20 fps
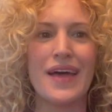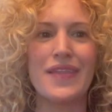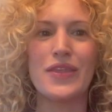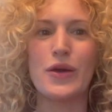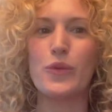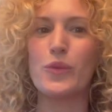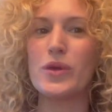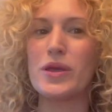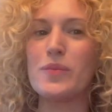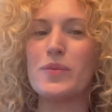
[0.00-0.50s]

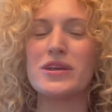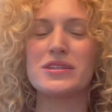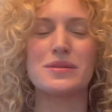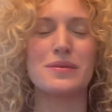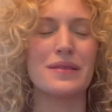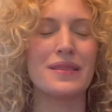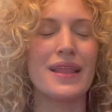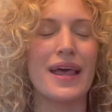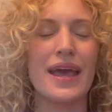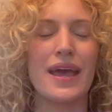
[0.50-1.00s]
that we must
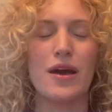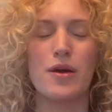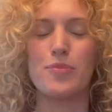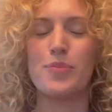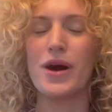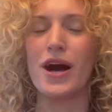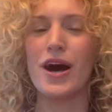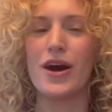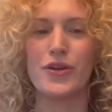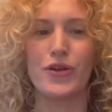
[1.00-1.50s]
lay
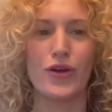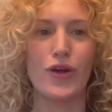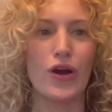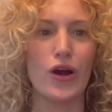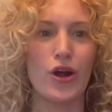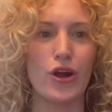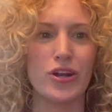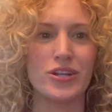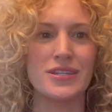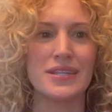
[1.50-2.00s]
upon our
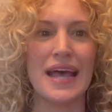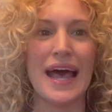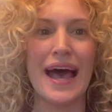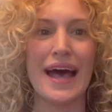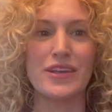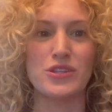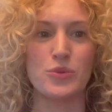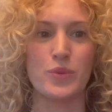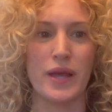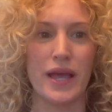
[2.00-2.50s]
hearts
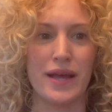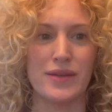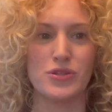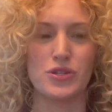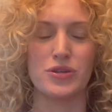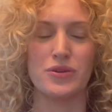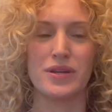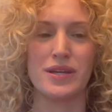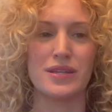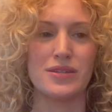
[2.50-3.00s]
as we
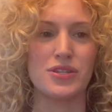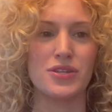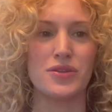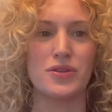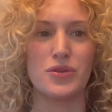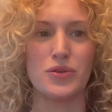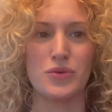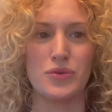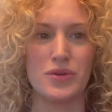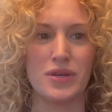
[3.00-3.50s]
enter into the
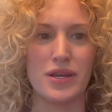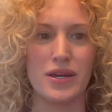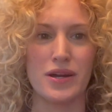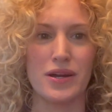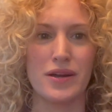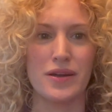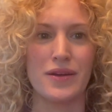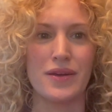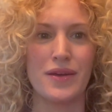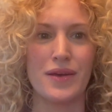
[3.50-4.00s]
new year.